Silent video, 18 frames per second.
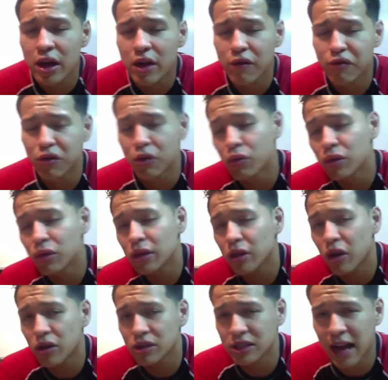for a really
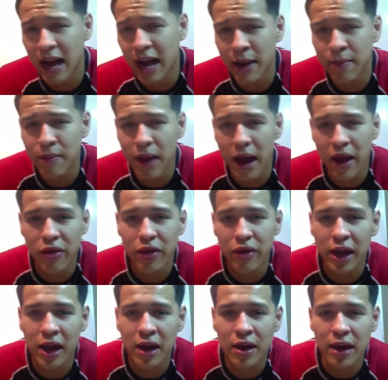long time, and
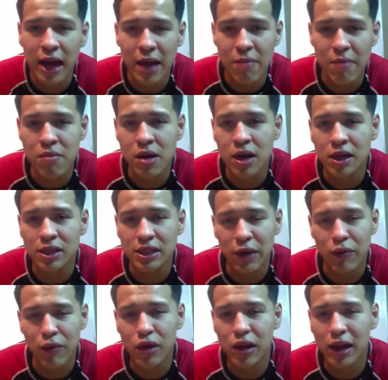then 8 months, I
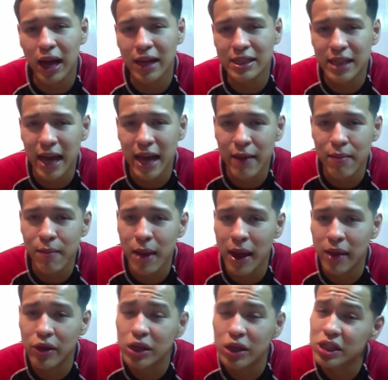realized that,
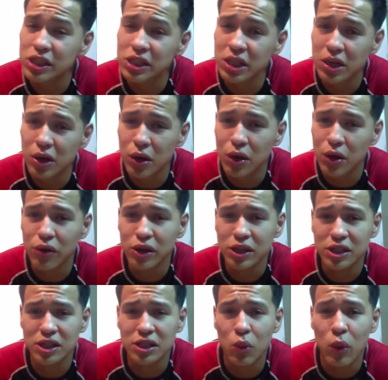man, this is the girl,
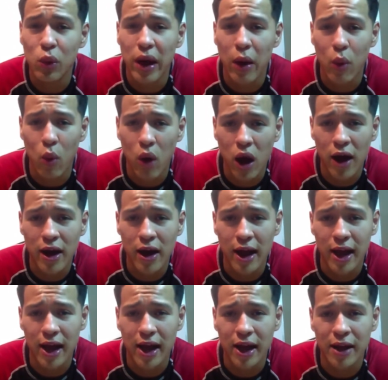this is the one I want,
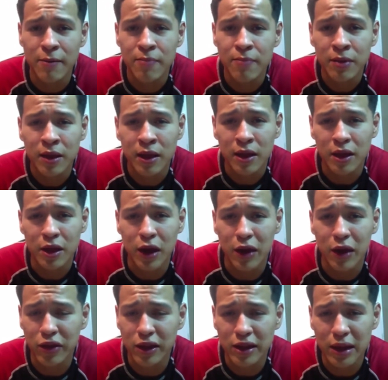and, you know,
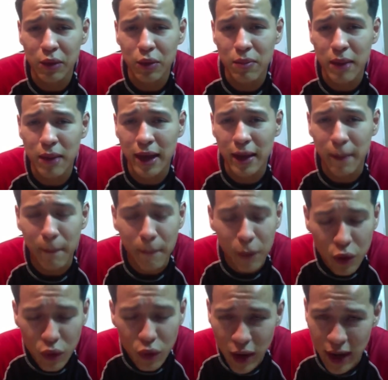I think that we make a
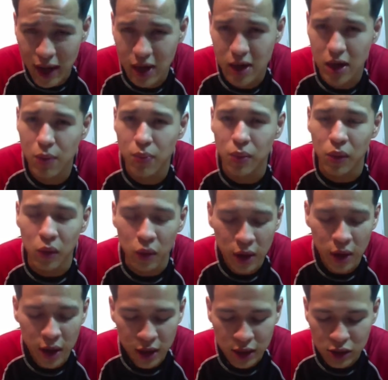great couple.
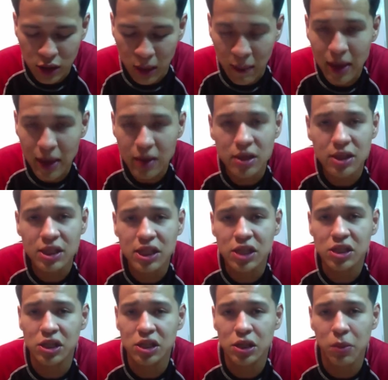So I made a
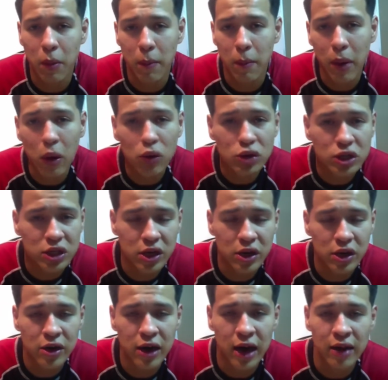decision to propose to
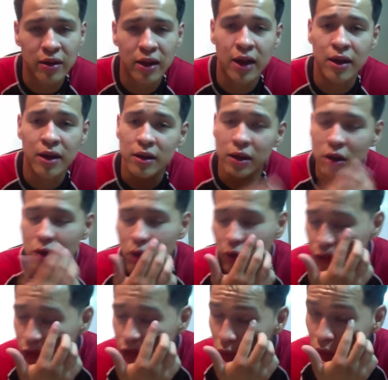her, and then, you know, a
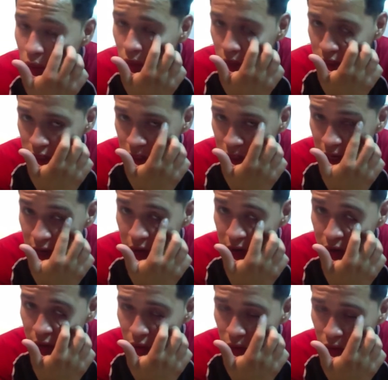few months
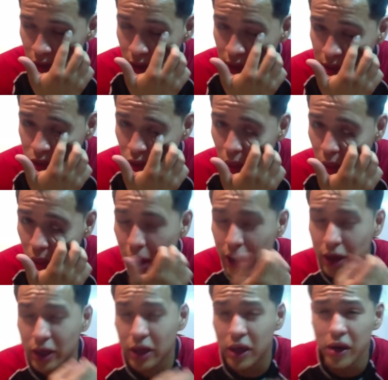later, into about
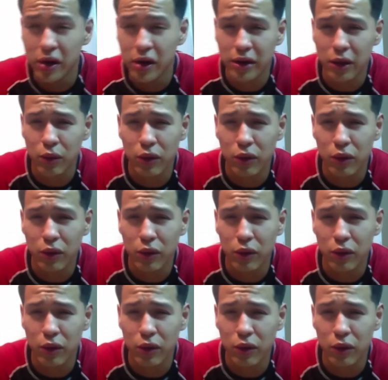a year that